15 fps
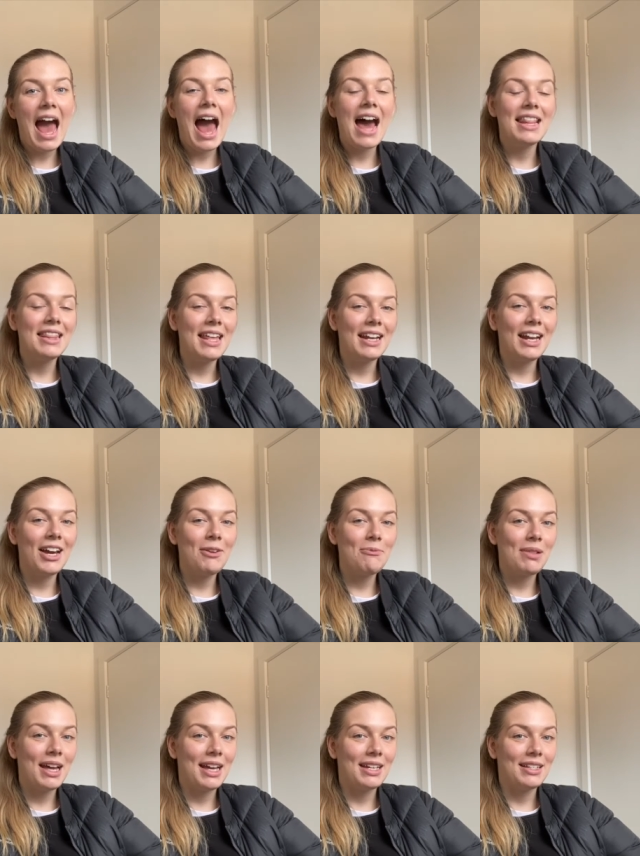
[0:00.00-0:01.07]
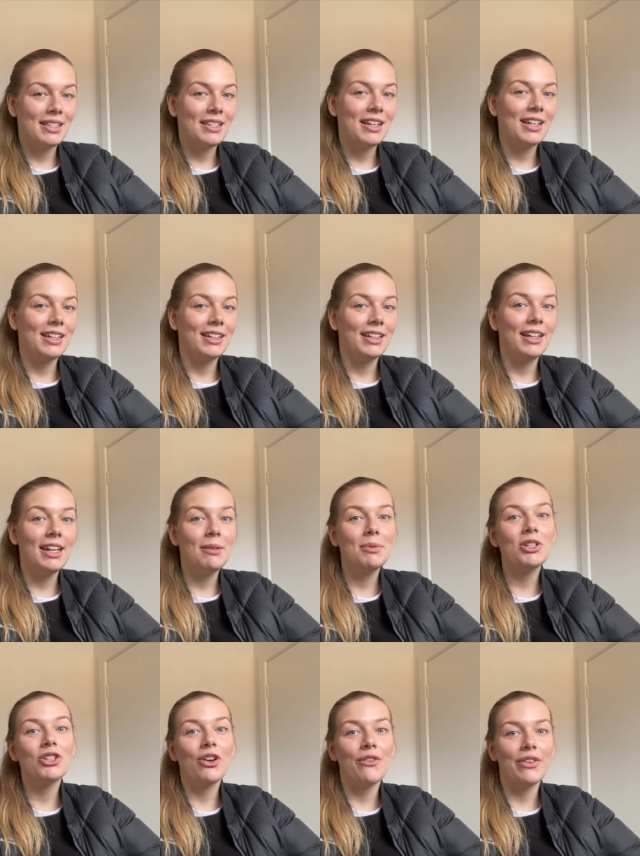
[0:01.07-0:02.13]
and then I place an
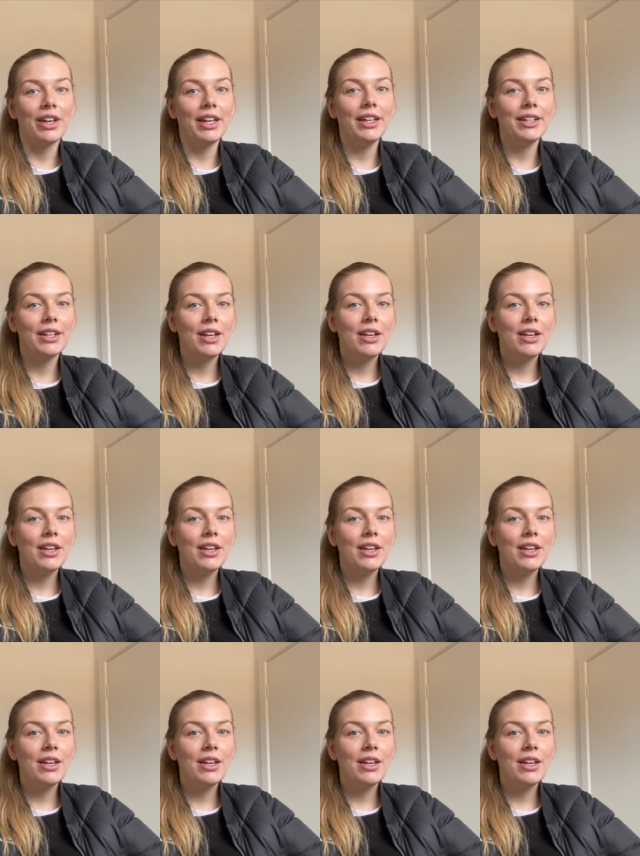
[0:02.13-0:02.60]
image of it